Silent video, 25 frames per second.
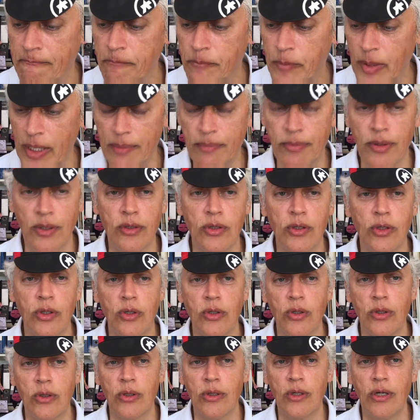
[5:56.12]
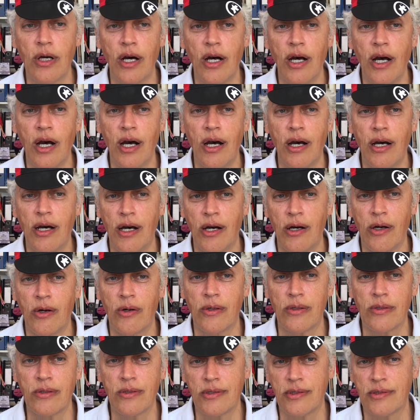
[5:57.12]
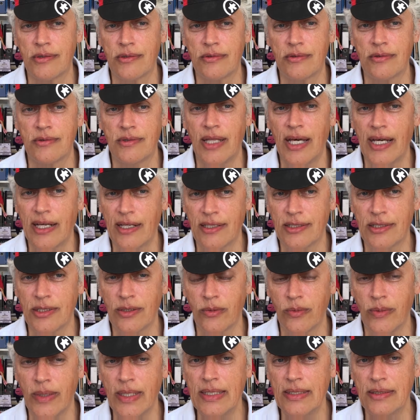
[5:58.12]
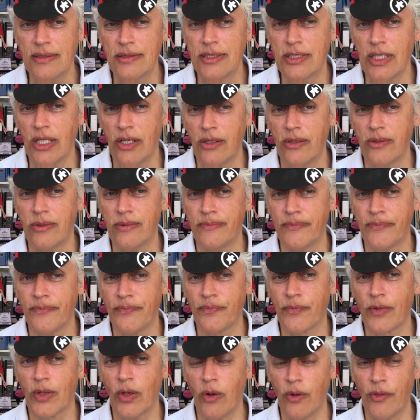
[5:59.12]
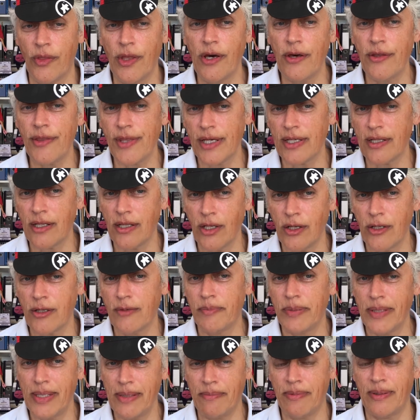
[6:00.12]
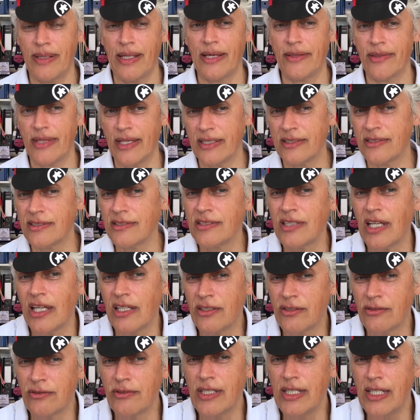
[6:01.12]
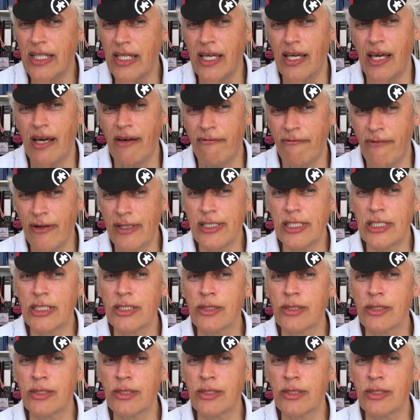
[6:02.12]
people who are likely to win. So although there are a lot of people out there, it's really a very